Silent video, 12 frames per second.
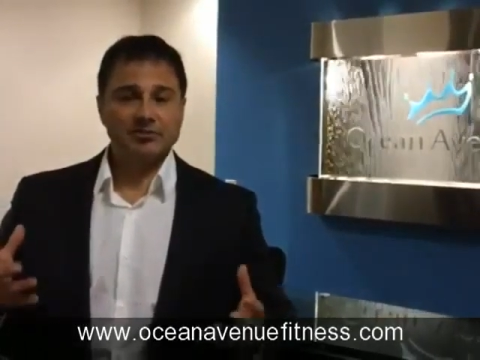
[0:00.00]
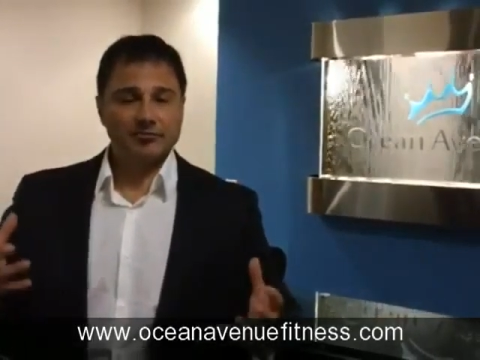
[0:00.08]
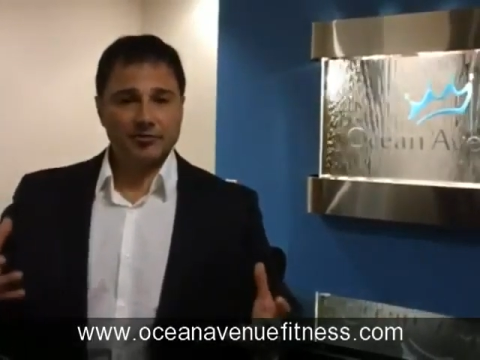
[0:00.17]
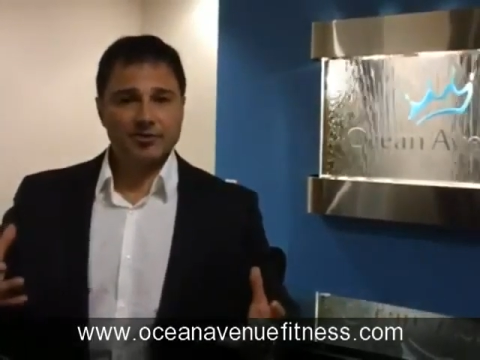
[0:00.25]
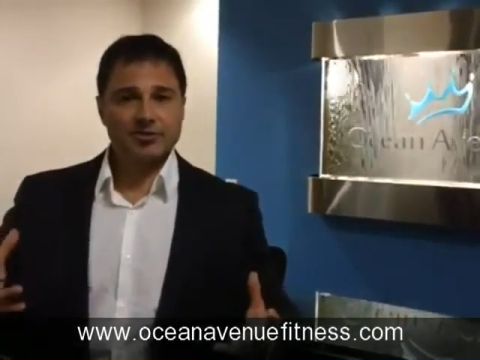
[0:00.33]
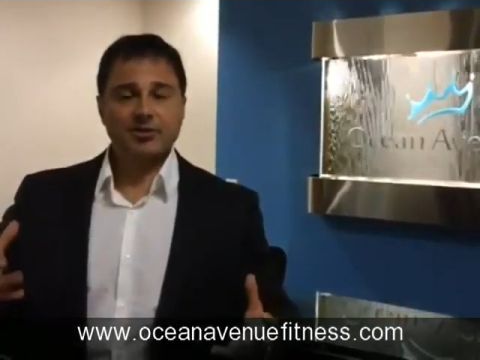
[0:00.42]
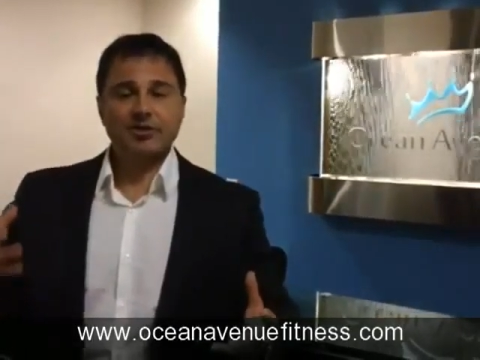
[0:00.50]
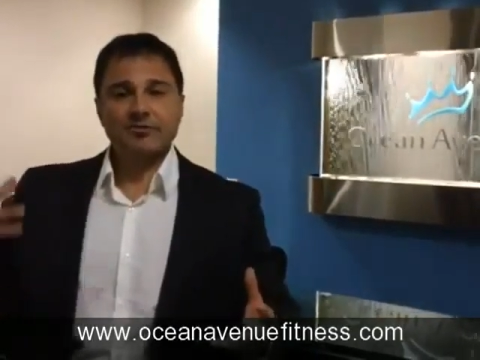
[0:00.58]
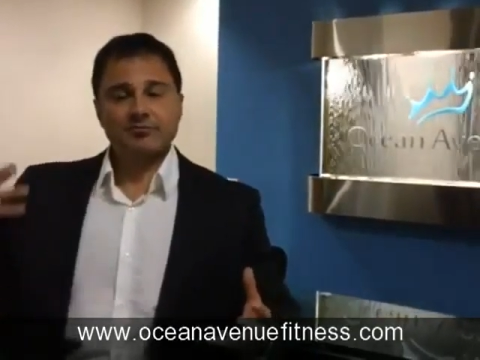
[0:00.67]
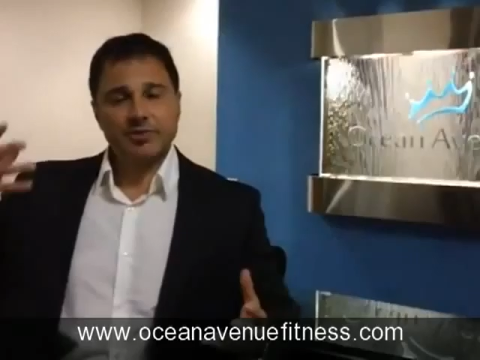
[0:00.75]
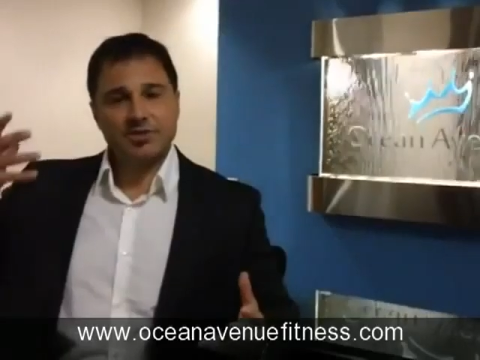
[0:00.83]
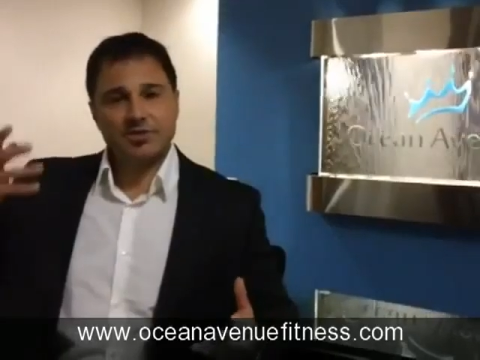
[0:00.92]
First,
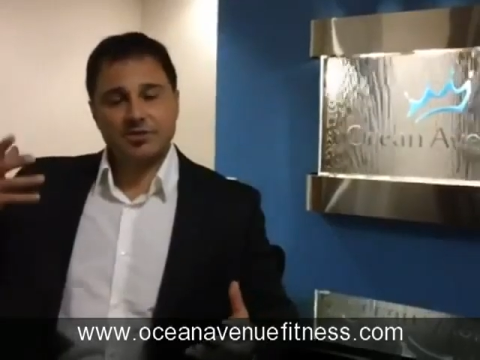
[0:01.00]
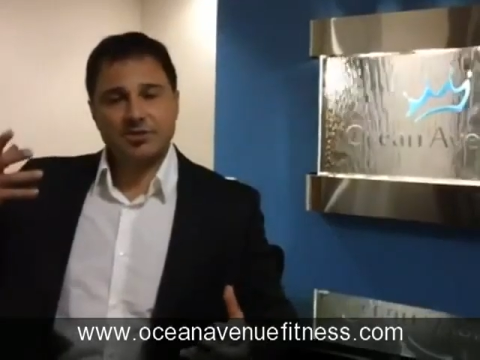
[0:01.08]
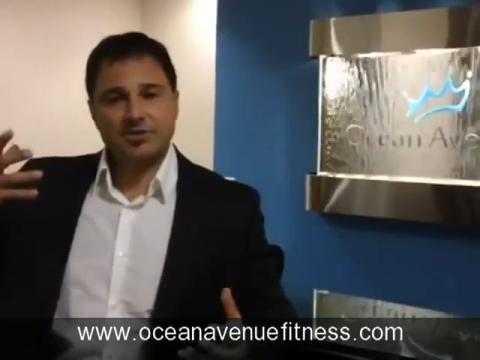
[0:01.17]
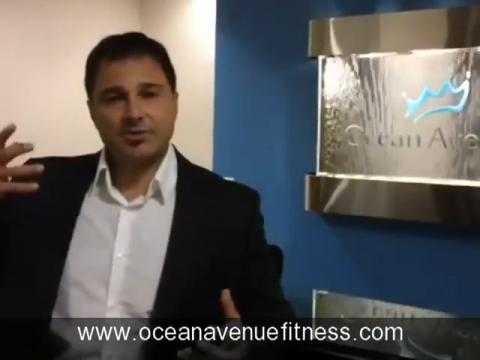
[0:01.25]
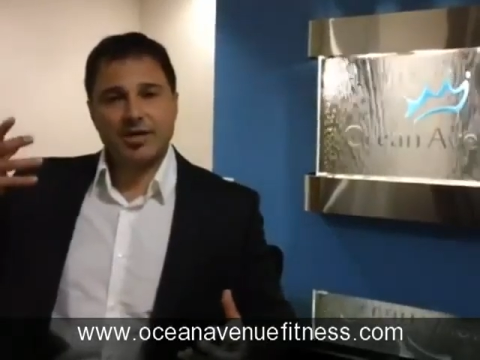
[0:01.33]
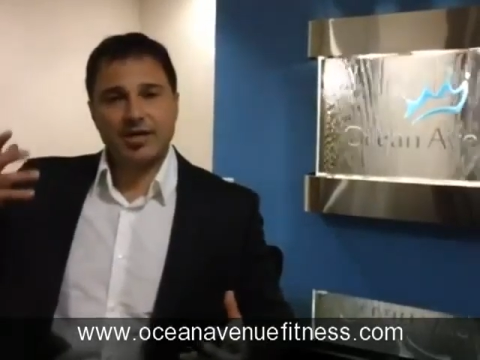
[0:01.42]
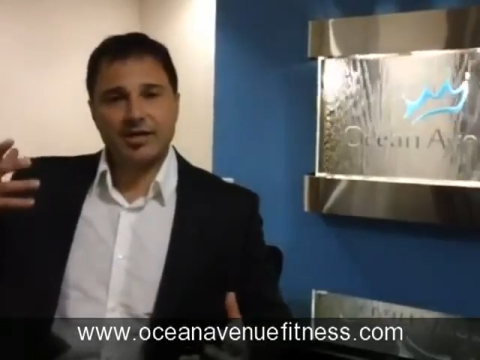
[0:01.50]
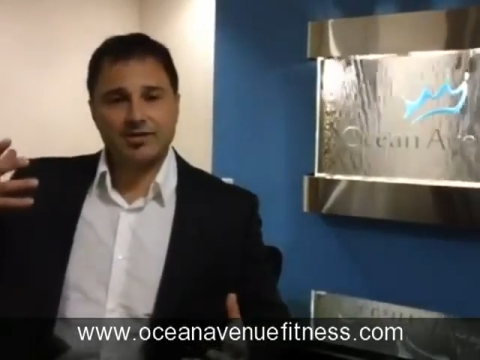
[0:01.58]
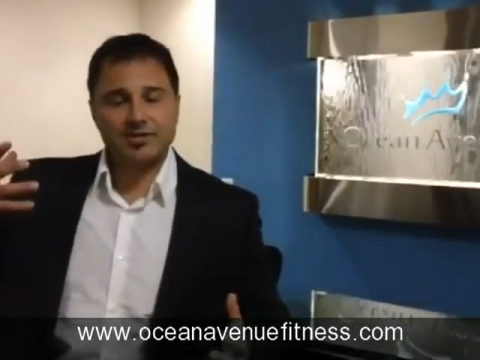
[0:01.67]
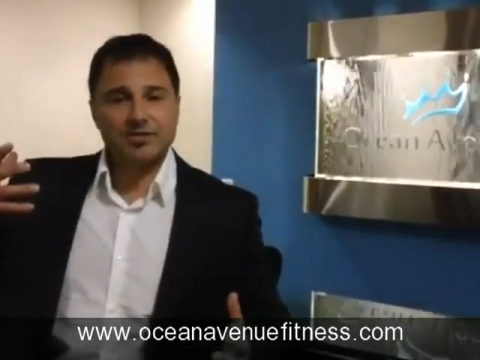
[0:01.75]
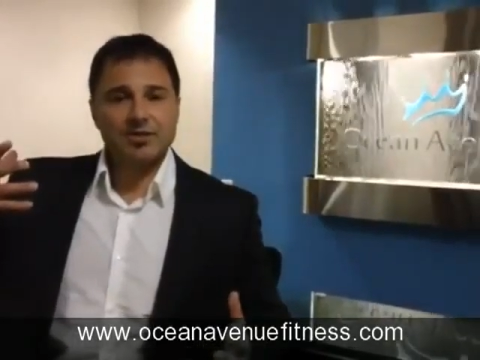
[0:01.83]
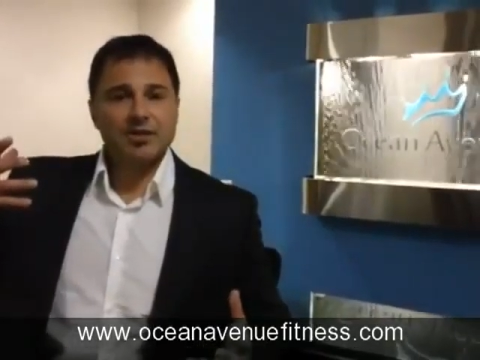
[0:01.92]
it starts to
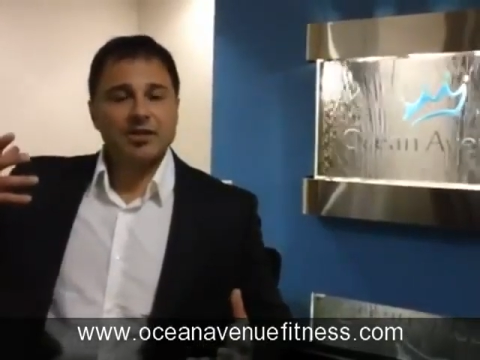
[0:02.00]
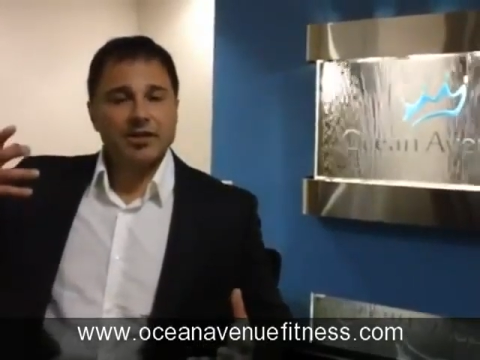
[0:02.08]
enhance